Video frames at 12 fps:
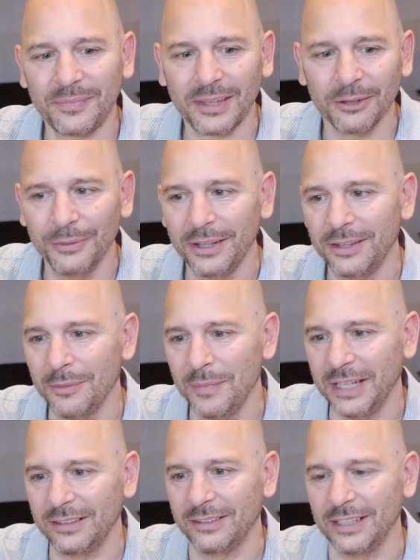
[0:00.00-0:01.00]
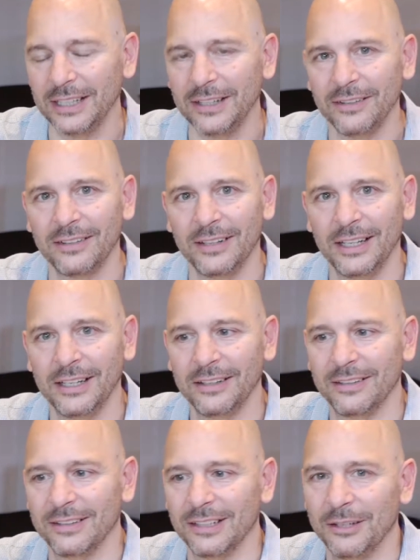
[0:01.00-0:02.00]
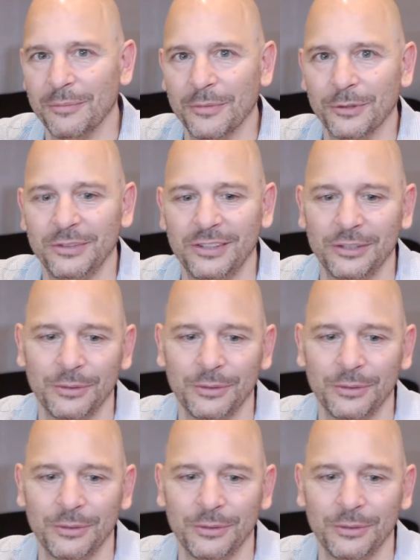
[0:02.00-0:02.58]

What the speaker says: with the mixing is that obviously